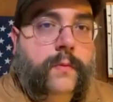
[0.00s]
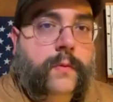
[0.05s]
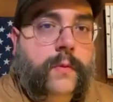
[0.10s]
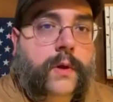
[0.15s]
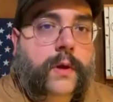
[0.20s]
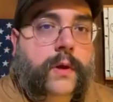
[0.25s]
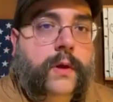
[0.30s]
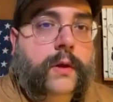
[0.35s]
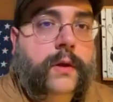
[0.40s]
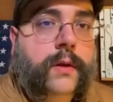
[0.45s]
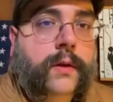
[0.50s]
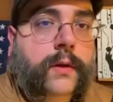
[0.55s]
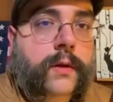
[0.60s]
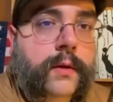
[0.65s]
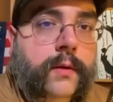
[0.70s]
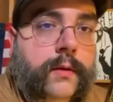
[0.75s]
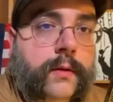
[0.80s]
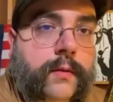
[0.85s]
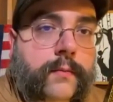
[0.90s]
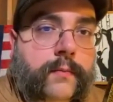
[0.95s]

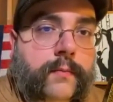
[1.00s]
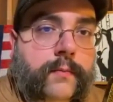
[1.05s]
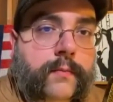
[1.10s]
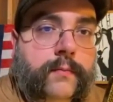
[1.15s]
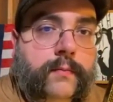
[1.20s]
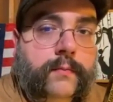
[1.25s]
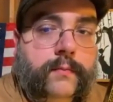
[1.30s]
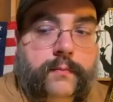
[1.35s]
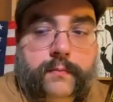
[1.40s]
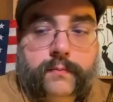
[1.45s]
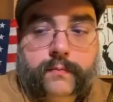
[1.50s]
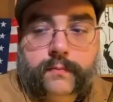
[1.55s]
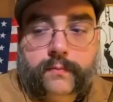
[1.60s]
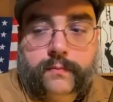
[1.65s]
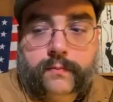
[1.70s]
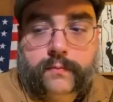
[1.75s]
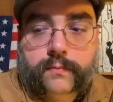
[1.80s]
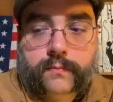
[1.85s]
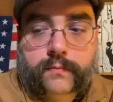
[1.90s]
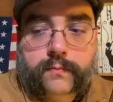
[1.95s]

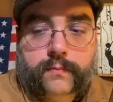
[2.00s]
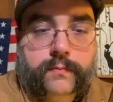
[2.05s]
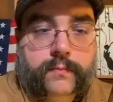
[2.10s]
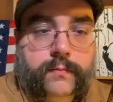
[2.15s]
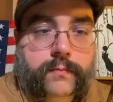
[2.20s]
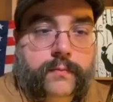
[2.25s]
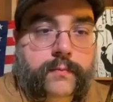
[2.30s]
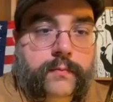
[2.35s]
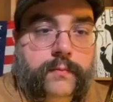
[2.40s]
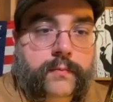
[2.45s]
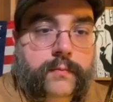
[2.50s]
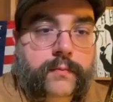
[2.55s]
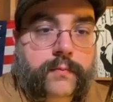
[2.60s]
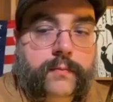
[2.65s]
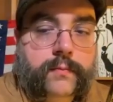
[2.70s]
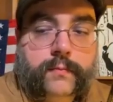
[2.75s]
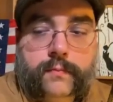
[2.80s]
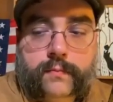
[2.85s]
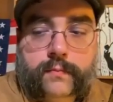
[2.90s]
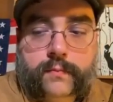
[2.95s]

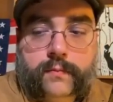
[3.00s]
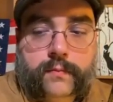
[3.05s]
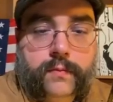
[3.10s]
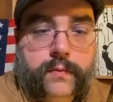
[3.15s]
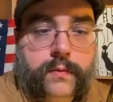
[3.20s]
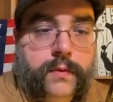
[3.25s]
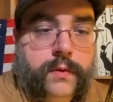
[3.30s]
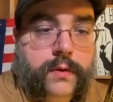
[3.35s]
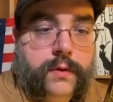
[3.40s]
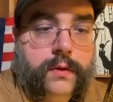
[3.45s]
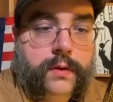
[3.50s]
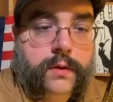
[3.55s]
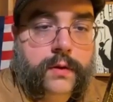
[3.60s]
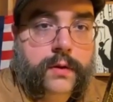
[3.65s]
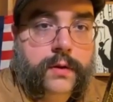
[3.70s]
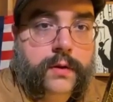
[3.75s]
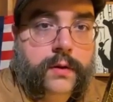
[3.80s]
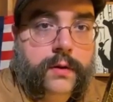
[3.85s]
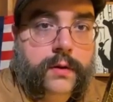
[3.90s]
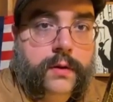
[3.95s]

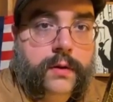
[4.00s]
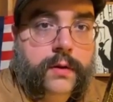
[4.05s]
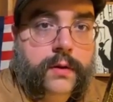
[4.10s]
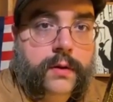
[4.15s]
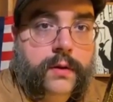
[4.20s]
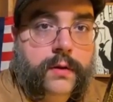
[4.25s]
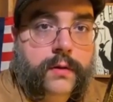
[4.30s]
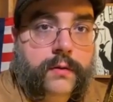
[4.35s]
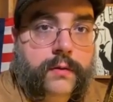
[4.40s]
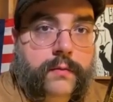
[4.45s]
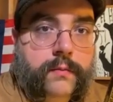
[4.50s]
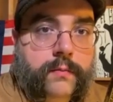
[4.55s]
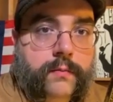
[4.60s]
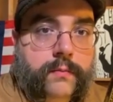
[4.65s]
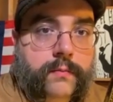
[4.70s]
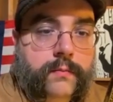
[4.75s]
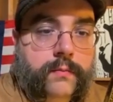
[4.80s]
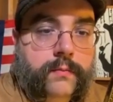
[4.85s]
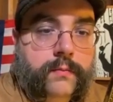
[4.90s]
The person shown says nothing.